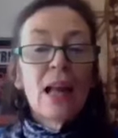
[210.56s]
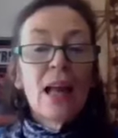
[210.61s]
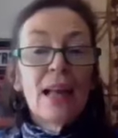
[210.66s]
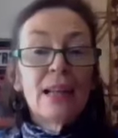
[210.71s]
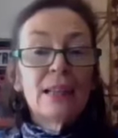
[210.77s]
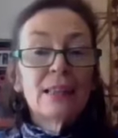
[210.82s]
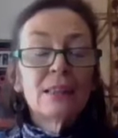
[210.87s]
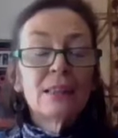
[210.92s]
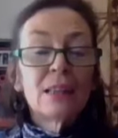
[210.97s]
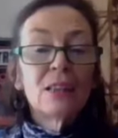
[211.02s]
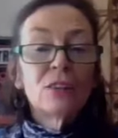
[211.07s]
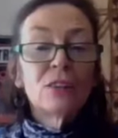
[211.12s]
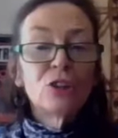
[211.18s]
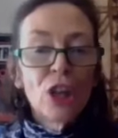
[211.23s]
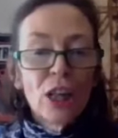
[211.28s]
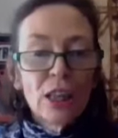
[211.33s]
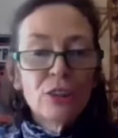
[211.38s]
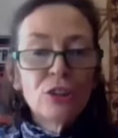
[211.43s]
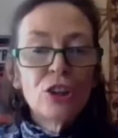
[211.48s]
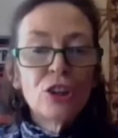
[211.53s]
and a
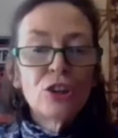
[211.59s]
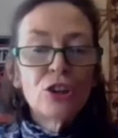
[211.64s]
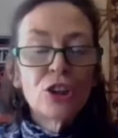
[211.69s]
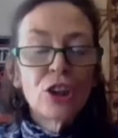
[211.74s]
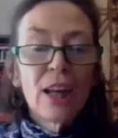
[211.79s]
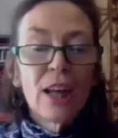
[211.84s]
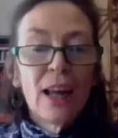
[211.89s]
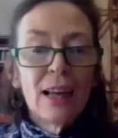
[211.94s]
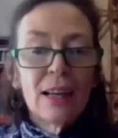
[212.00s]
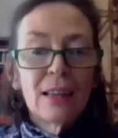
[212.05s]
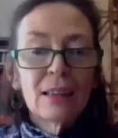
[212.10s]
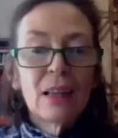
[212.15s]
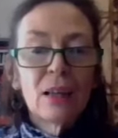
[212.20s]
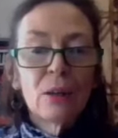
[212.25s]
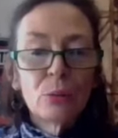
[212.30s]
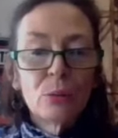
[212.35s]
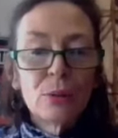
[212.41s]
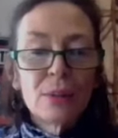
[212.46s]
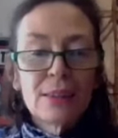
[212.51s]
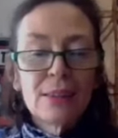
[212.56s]
judge in
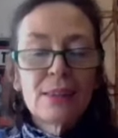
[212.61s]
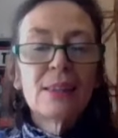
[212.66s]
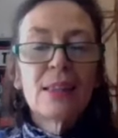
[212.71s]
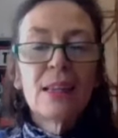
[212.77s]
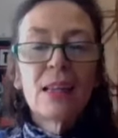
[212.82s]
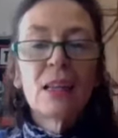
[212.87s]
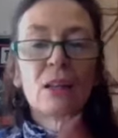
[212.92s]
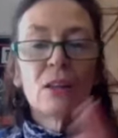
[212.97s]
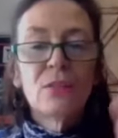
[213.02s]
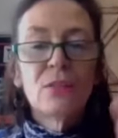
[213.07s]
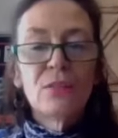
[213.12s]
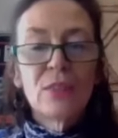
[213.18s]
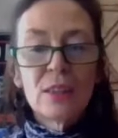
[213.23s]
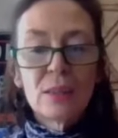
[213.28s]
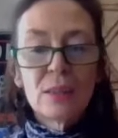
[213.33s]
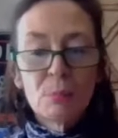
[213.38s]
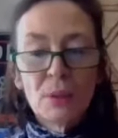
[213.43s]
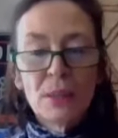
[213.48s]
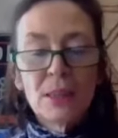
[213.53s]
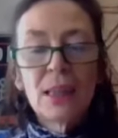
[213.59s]
Chicago was sick of
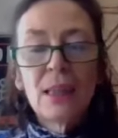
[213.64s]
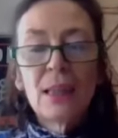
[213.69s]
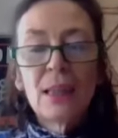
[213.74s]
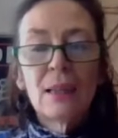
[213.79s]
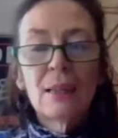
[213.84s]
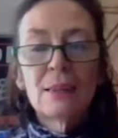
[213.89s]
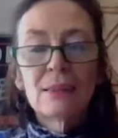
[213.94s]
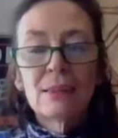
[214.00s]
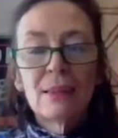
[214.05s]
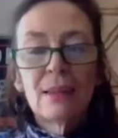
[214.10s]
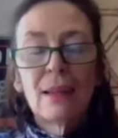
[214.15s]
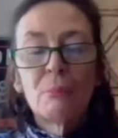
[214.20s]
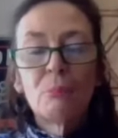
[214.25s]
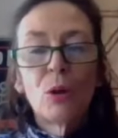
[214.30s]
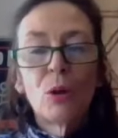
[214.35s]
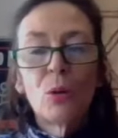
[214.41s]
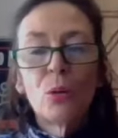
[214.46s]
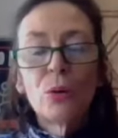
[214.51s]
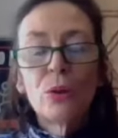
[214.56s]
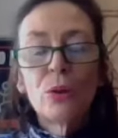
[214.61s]
this particular
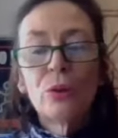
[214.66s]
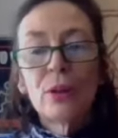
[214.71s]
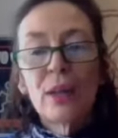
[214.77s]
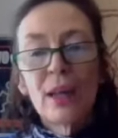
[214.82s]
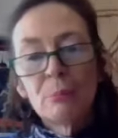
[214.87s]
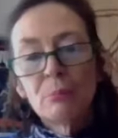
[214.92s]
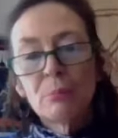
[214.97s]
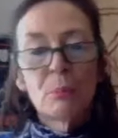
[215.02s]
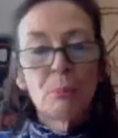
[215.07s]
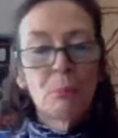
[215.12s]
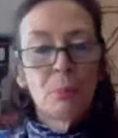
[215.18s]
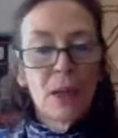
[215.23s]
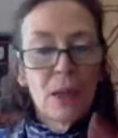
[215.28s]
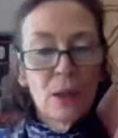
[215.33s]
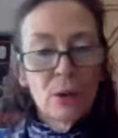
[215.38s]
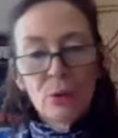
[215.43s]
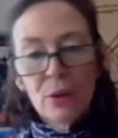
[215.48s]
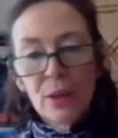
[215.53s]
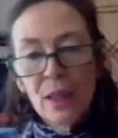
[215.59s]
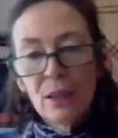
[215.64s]
slumlord who kept
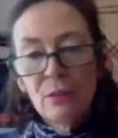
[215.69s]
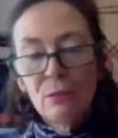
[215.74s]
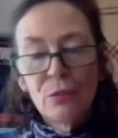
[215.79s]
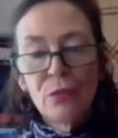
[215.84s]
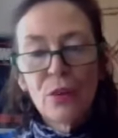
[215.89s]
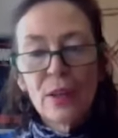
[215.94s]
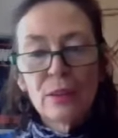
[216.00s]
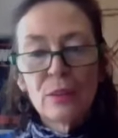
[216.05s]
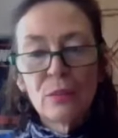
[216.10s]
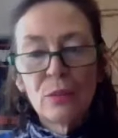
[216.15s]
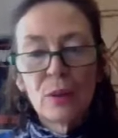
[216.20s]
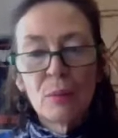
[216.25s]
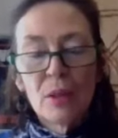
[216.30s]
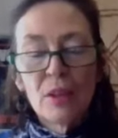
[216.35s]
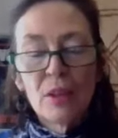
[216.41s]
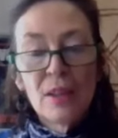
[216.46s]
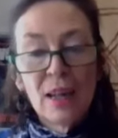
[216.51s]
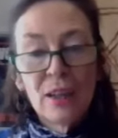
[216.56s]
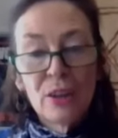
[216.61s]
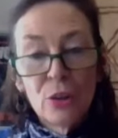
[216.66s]
appearing in front of him
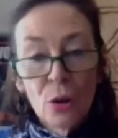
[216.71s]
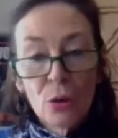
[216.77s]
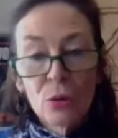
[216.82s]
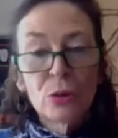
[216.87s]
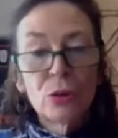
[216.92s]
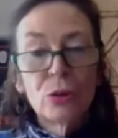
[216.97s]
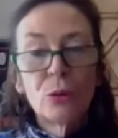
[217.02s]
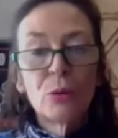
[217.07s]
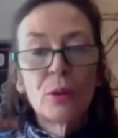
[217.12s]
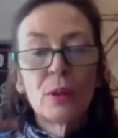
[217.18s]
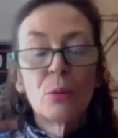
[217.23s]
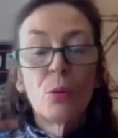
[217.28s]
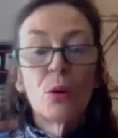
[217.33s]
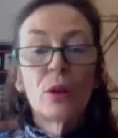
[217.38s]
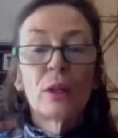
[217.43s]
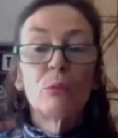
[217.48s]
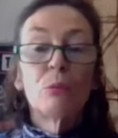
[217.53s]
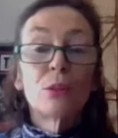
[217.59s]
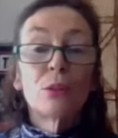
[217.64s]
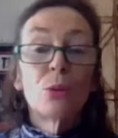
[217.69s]
and then not doing what
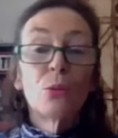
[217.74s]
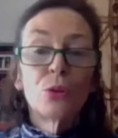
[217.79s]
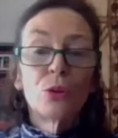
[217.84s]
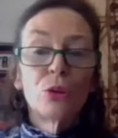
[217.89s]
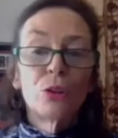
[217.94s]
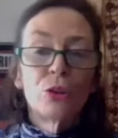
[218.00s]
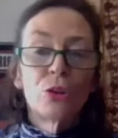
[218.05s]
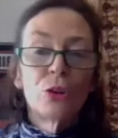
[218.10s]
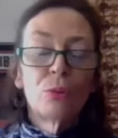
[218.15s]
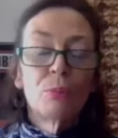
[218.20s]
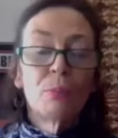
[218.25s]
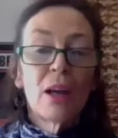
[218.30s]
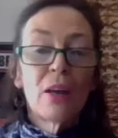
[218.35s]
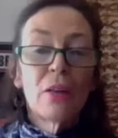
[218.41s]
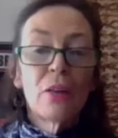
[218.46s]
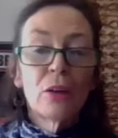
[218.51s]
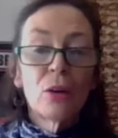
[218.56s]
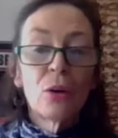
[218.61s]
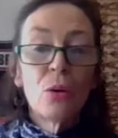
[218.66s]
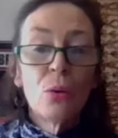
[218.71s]
he was ordered to by
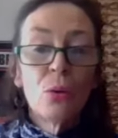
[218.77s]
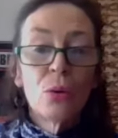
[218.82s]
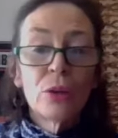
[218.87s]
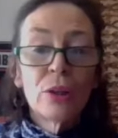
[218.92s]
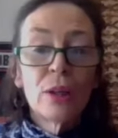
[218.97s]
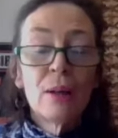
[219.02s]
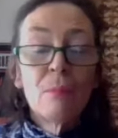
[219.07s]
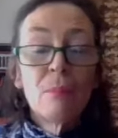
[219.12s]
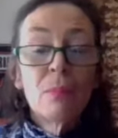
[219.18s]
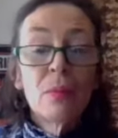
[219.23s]
the court.